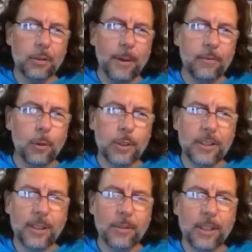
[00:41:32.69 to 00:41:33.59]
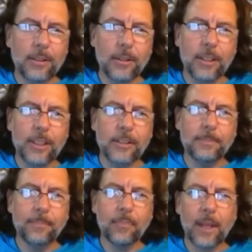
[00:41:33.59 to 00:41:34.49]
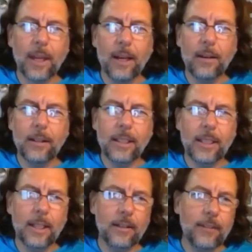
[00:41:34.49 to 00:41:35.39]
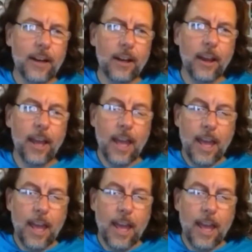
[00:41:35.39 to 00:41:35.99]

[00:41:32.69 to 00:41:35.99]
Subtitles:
It's about 40-something degrees Fahrenheit,